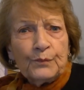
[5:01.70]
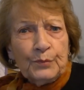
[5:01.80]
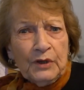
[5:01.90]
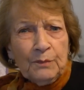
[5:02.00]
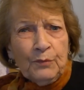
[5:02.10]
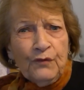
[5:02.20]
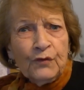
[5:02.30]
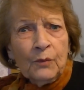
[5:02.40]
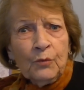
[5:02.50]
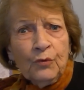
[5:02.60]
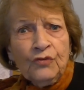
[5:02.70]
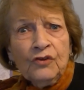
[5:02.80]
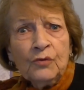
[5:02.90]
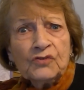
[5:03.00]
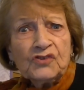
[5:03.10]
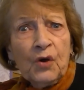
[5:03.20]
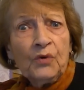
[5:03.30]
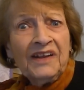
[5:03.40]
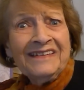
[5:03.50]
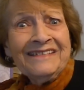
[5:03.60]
People from Kutno was already